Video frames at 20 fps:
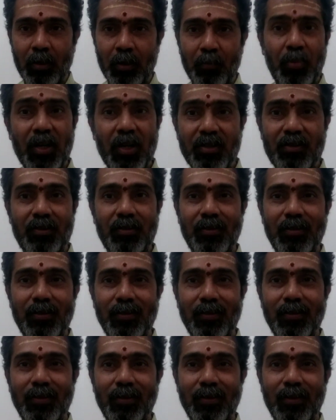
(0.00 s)
But
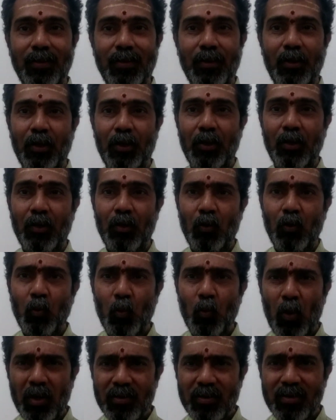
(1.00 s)

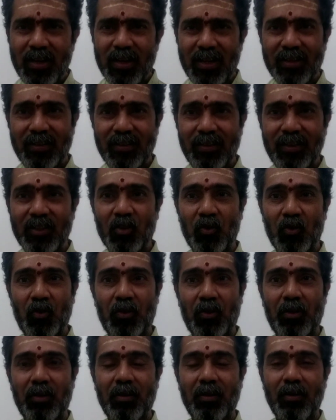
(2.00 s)
what does
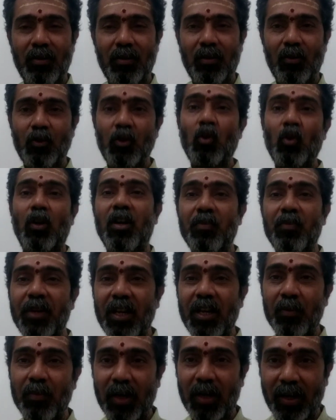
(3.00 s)
this yoga
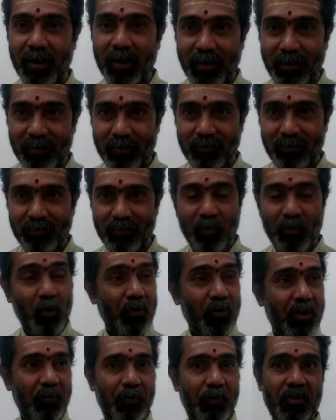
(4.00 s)
mean by?
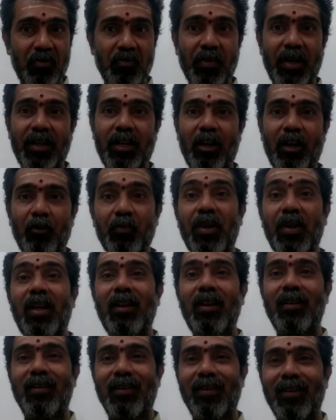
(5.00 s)
Most of us might have
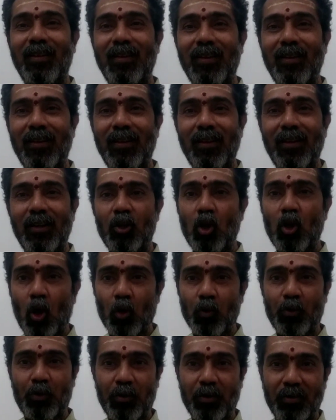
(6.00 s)
been
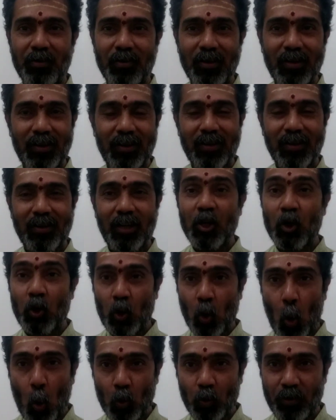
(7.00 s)
taught and
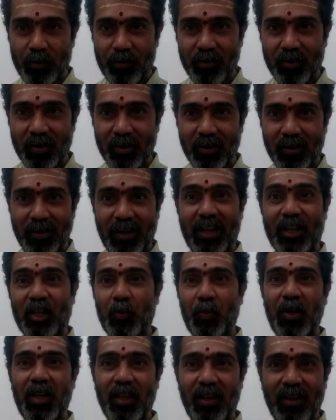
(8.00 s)
told and
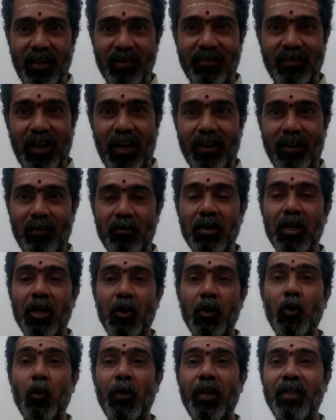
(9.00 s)
experienced that
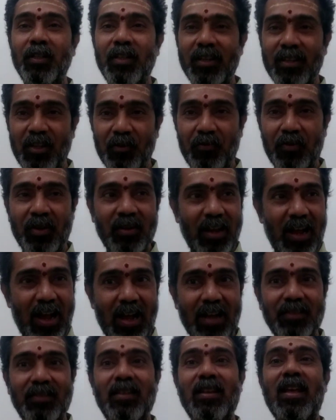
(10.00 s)
doing the different
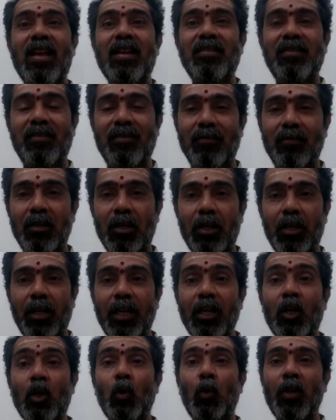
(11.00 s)
asanas,
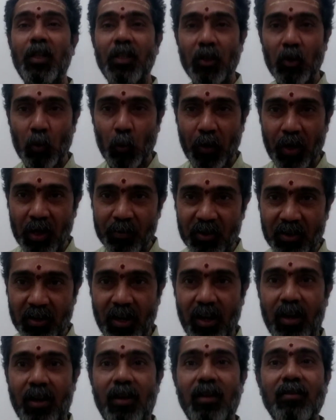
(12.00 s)
including the Surya
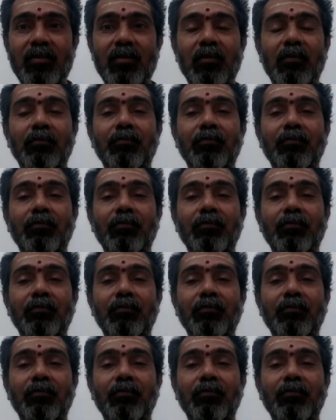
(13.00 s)
Namaskaras,